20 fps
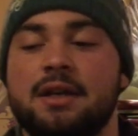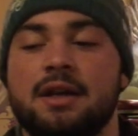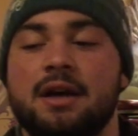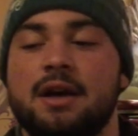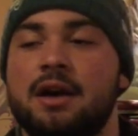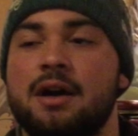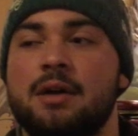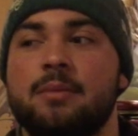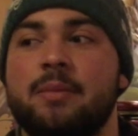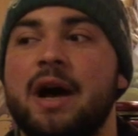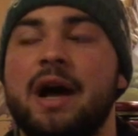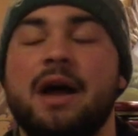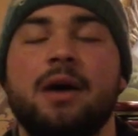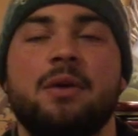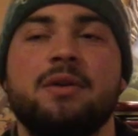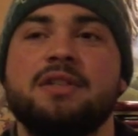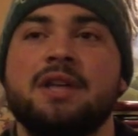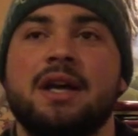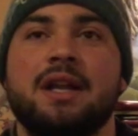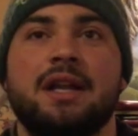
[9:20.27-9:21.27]
I
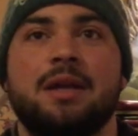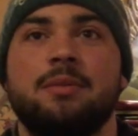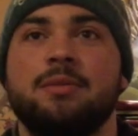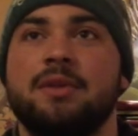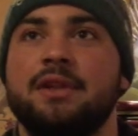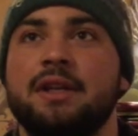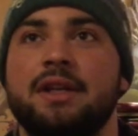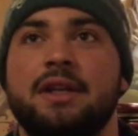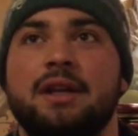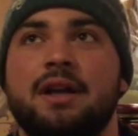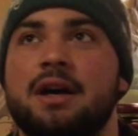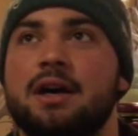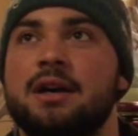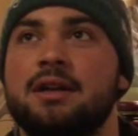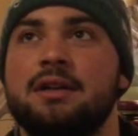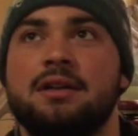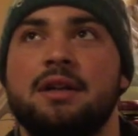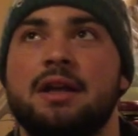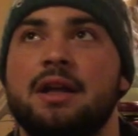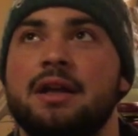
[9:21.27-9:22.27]
always had him to lean
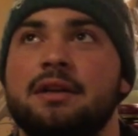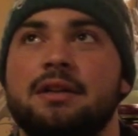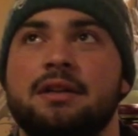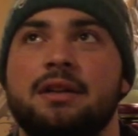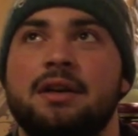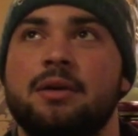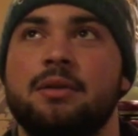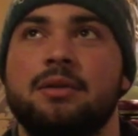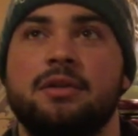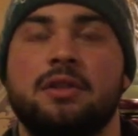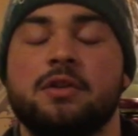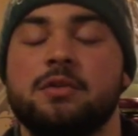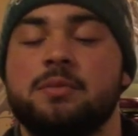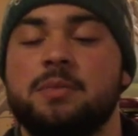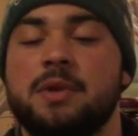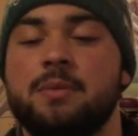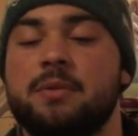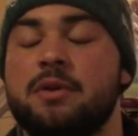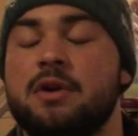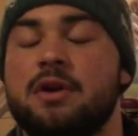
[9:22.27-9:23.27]
on, and you know, those
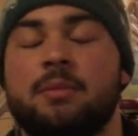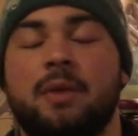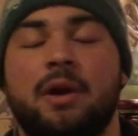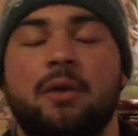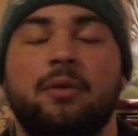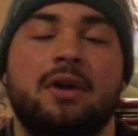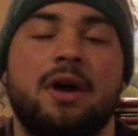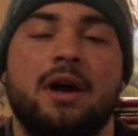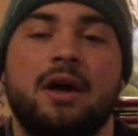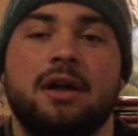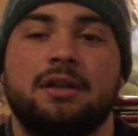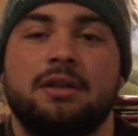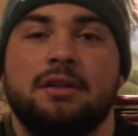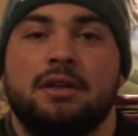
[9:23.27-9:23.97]
people are my rock.